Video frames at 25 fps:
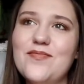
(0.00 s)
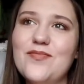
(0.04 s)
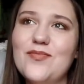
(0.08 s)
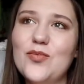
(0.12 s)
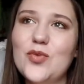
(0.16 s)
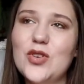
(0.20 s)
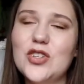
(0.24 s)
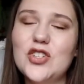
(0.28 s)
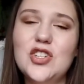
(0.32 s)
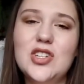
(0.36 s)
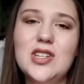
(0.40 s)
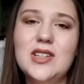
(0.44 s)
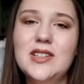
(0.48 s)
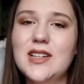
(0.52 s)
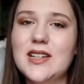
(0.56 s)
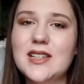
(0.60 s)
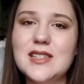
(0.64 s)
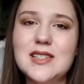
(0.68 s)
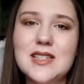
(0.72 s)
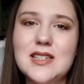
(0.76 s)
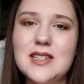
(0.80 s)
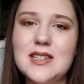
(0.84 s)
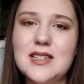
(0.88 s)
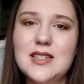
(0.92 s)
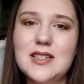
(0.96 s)
which he
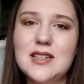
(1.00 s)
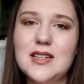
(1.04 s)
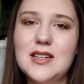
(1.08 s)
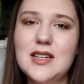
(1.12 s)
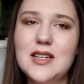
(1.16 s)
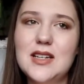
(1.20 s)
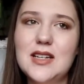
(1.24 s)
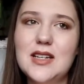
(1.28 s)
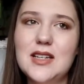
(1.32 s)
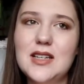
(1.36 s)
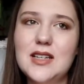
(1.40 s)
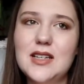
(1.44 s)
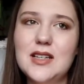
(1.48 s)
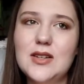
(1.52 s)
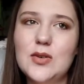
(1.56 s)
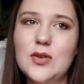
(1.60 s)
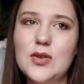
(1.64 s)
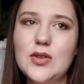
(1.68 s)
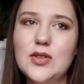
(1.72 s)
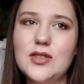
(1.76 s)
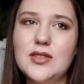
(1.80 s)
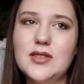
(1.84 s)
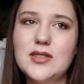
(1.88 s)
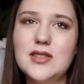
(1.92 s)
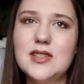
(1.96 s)
doesn't
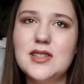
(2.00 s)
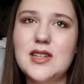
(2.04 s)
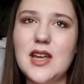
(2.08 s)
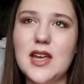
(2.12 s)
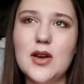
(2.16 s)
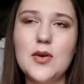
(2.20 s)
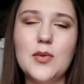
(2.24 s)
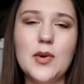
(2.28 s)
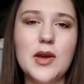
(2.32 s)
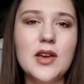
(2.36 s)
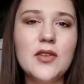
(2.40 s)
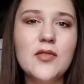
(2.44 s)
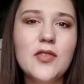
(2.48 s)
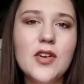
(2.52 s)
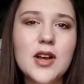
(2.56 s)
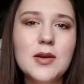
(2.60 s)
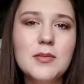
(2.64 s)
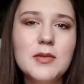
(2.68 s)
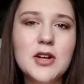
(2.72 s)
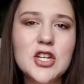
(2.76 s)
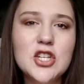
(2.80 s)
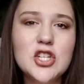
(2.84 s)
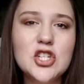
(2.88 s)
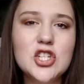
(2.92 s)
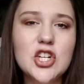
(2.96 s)
stay awake very
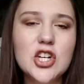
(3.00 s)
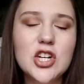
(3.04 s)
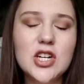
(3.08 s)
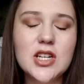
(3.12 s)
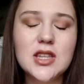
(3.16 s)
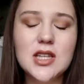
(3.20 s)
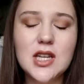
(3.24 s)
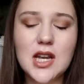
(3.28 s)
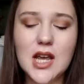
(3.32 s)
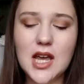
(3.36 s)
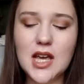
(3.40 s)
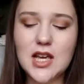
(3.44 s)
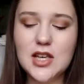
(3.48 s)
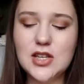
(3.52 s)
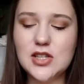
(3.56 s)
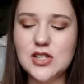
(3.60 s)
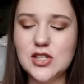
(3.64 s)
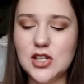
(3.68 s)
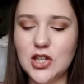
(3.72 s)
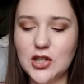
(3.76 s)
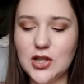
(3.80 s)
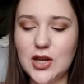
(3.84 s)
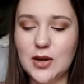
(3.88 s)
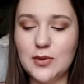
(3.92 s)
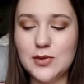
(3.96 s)
much during the day,
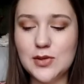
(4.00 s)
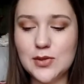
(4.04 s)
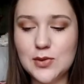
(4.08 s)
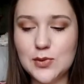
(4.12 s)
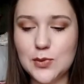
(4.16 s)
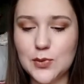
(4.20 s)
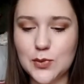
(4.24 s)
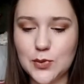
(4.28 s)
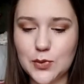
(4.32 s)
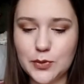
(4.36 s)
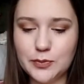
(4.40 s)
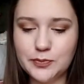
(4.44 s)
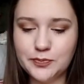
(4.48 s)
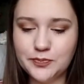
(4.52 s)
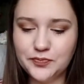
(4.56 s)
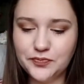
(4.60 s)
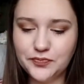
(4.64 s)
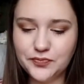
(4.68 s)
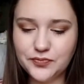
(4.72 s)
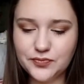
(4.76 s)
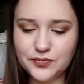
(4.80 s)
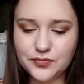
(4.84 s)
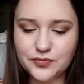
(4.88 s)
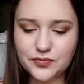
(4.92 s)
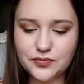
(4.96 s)
so that was cool.
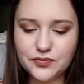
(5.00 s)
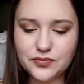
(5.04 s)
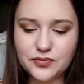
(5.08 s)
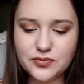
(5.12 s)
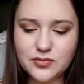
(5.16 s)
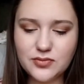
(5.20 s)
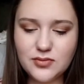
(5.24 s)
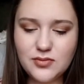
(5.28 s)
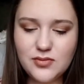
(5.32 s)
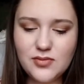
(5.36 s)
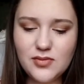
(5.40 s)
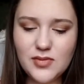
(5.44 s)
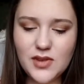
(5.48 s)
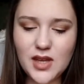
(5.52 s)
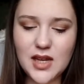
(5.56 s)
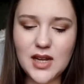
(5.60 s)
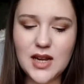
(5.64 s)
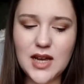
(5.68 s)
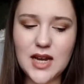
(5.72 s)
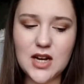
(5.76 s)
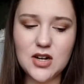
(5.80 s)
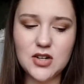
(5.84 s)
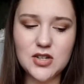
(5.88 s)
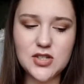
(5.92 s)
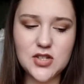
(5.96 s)
And
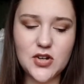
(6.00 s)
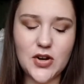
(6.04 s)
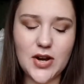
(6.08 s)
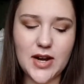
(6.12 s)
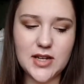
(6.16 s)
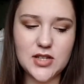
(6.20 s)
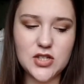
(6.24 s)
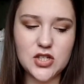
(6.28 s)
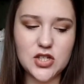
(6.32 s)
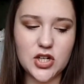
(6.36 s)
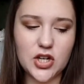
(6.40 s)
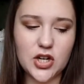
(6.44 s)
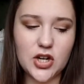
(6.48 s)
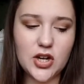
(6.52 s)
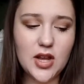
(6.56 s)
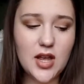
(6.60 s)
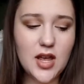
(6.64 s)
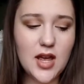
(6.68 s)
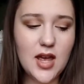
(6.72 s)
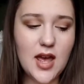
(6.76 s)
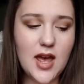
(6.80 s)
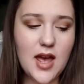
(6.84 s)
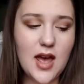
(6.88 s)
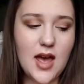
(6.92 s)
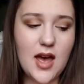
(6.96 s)
I also asked her,
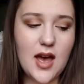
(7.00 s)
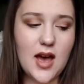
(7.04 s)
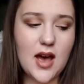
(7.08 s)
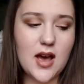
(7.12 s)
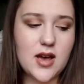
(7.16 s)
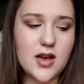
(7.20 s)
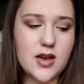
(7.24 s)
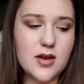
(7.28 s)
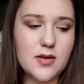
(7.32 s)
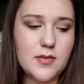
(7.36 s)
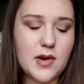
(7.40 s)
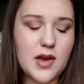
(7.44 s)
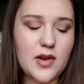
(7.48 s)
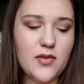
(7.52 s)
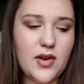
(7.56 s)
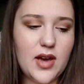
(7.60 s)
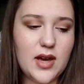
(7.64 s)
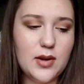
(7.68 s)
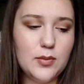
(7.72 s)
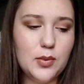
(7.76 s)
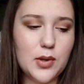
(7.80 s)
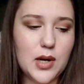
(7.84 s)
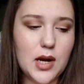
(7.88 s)
I've had